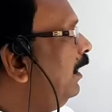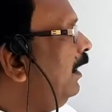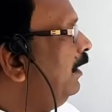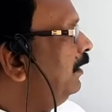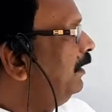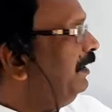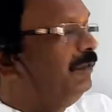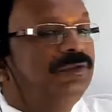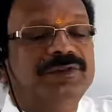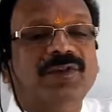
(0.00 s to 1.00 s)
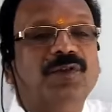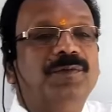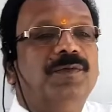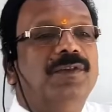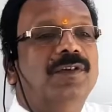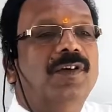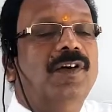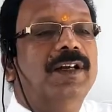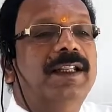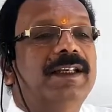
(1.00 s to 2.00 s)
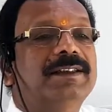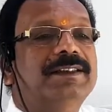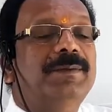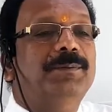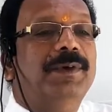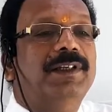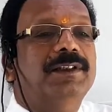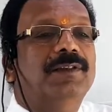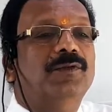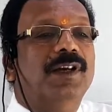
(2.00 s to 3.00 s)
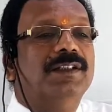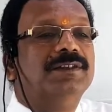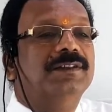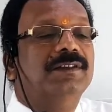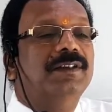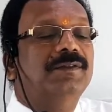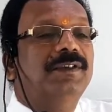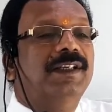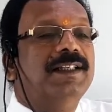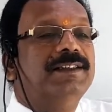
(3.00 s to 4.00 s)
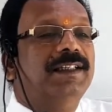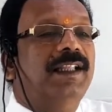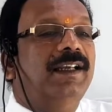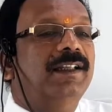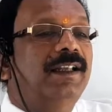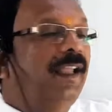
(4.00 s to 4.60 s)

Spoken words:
and gives to output, or in a simple words we can say that